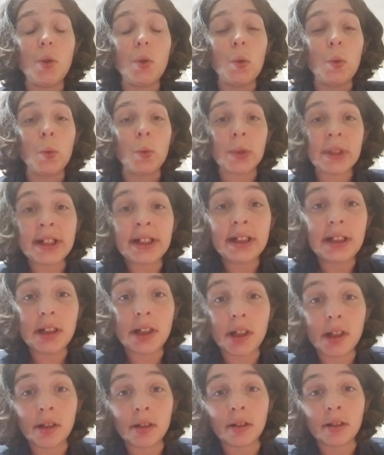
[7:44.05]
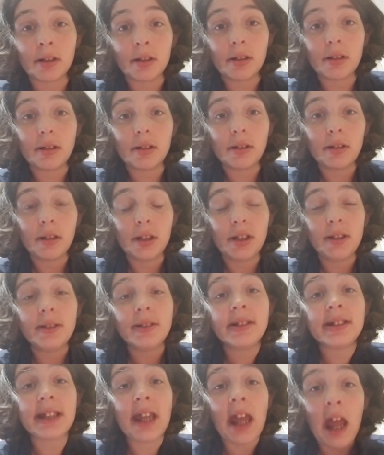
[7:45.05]
We're here
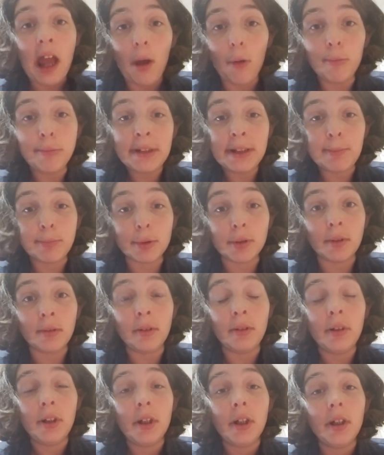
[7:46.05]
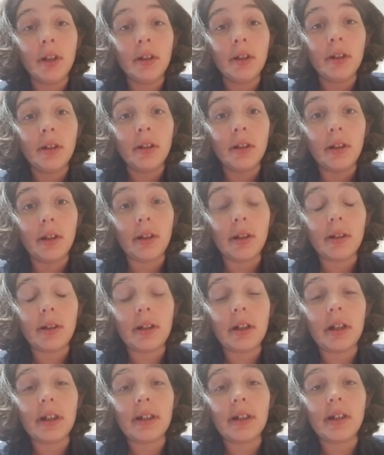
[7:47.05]
to help people.
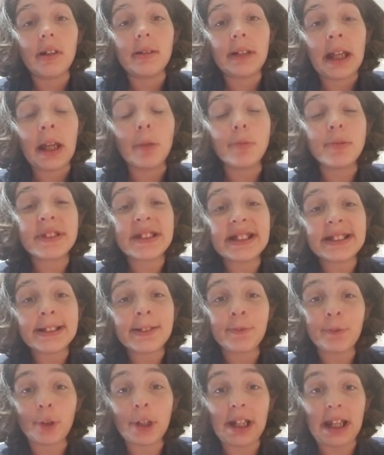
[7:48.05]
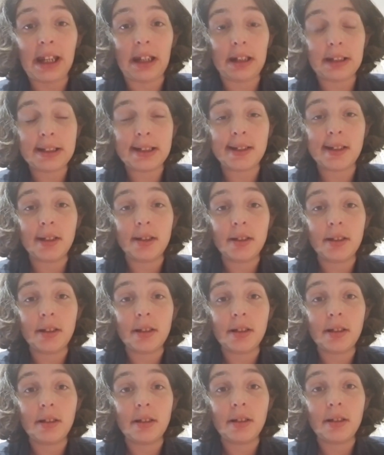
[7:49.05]
Help schizophrenics.
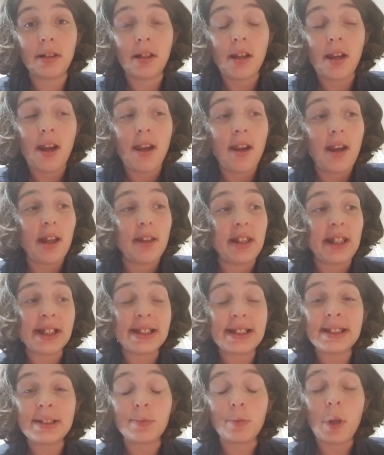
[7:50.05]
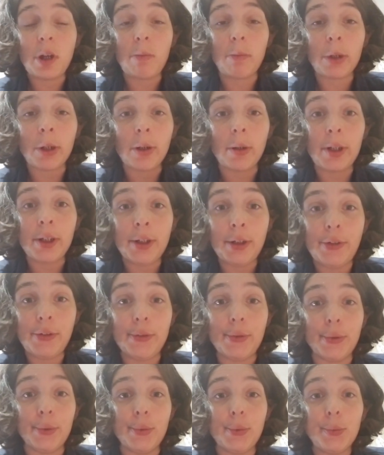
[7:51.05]
That is what we're going to do.